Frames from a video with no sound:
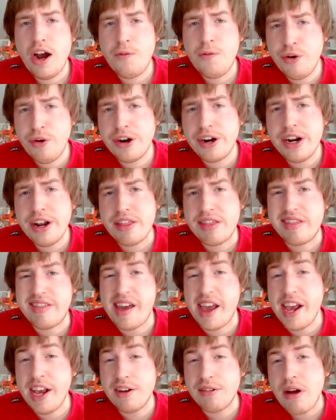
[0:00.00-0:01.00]
we're going to
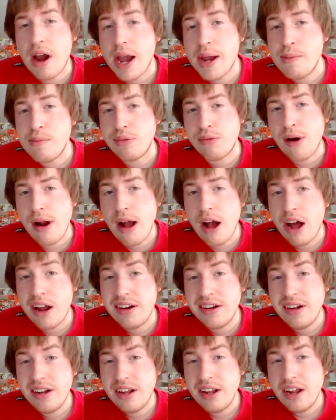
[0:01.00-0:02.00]
thank Ryan
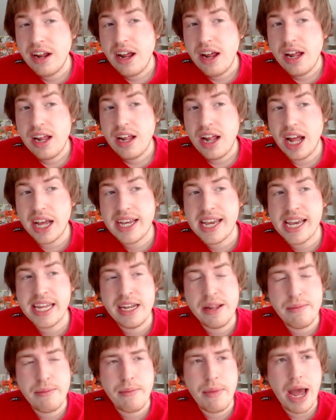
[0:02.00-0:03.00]
Braun, I can't
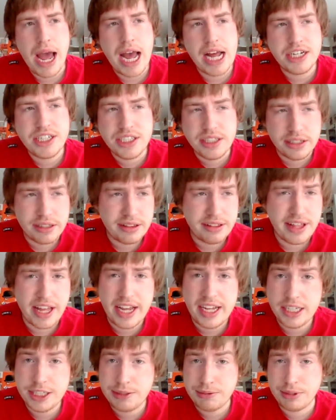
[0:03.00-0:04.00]
imagine the
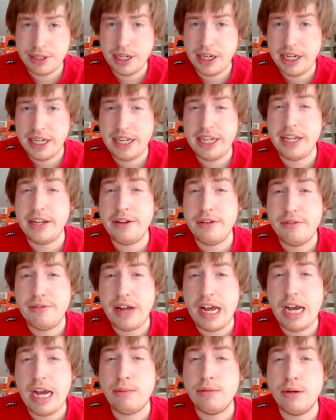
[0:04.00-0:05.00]
thanks we're going to give
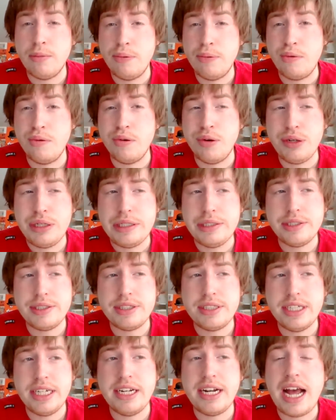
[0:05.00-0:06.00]
Albert
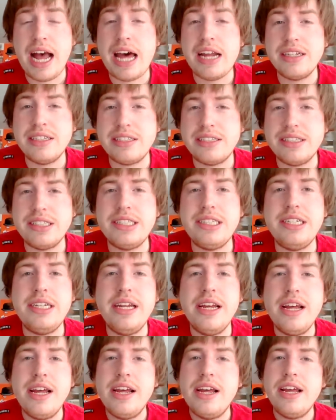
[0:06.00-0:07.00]
Pujols. And honestly,
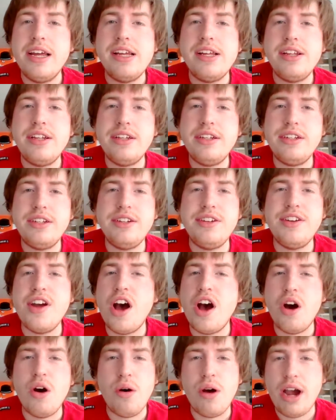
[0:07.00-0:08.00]

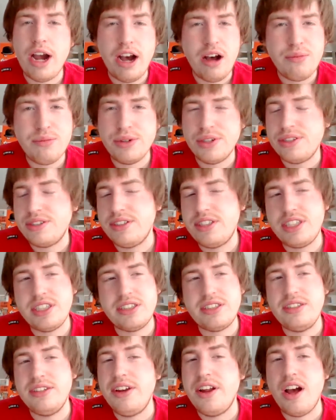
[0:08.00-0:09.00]
no, Albert,
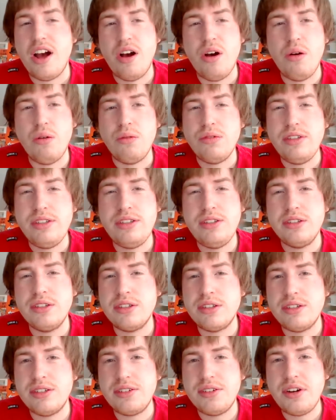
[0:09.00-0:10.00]
just no.
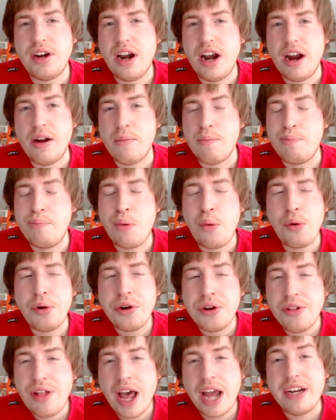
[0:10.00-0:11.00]
You're
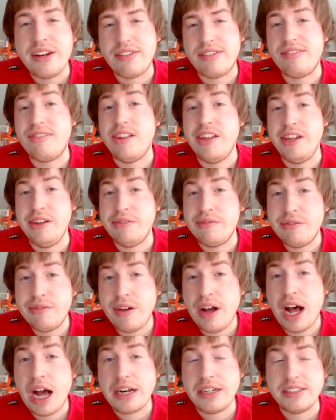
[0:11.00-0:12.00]
borderline a thief,
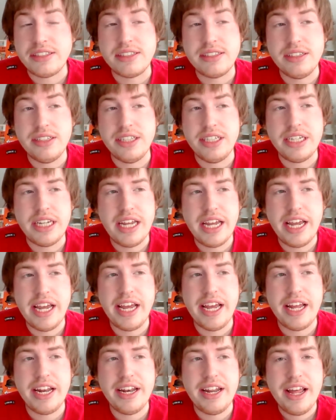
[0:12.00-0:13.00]
honestly.
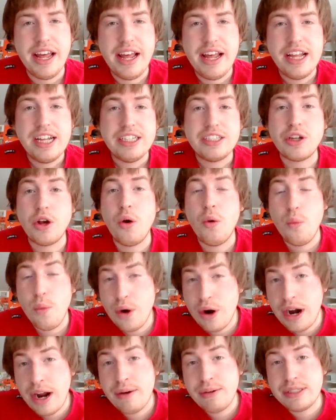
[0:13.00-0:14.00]
And so
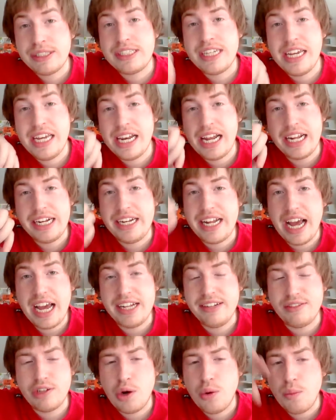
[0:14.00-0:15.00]
where I was saying I
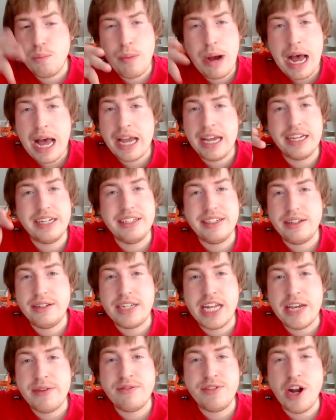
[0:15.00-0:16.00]
don't mind
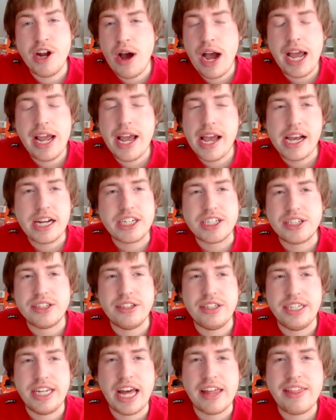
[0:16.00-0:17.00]
Dave. No, I
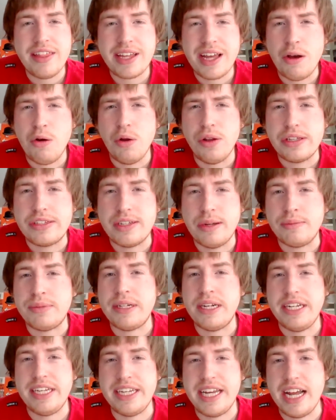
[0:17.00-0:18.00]
think I hold
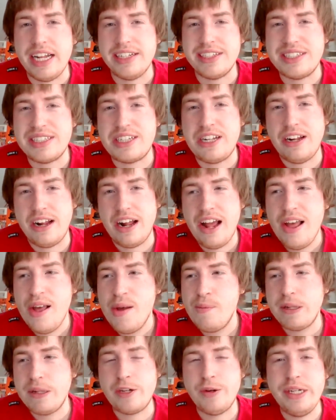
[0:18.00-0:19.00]
something against
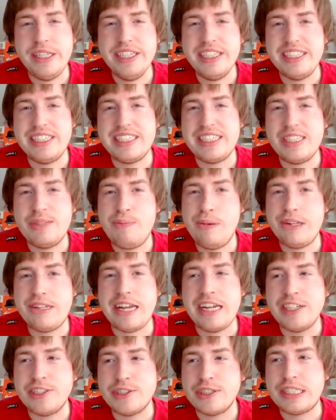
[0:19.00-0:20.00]
between this
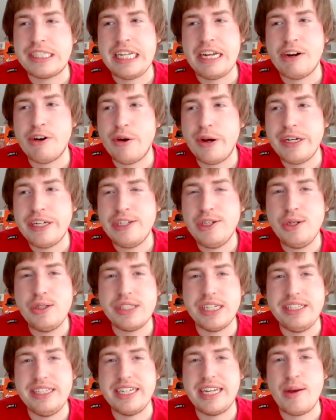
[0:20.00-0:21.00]
potential steroid use
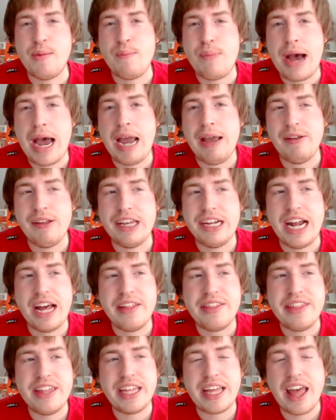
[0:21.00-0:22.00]
and the compiling. I
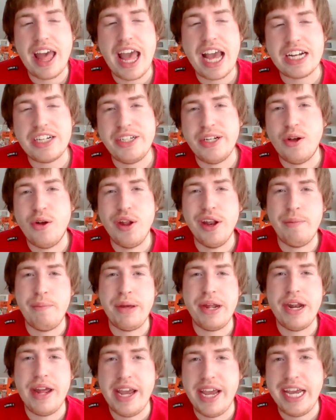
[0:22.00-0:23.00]
think I actually hold a
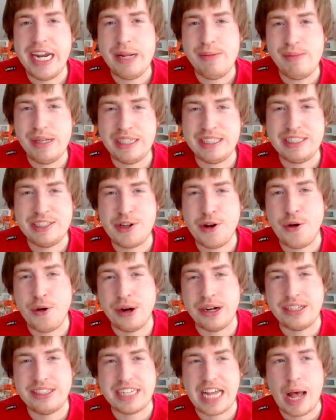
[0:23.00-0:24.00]
bit of animus
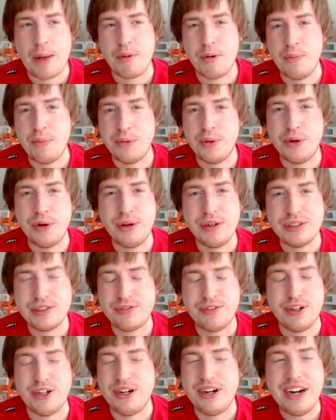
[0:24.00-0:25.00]
towards Albert Pujols
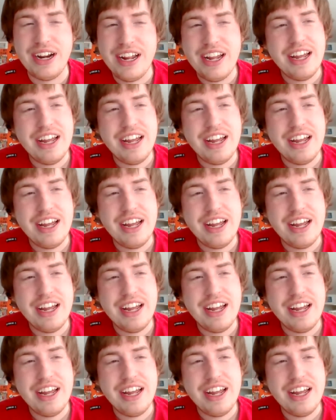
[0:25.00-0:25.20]
for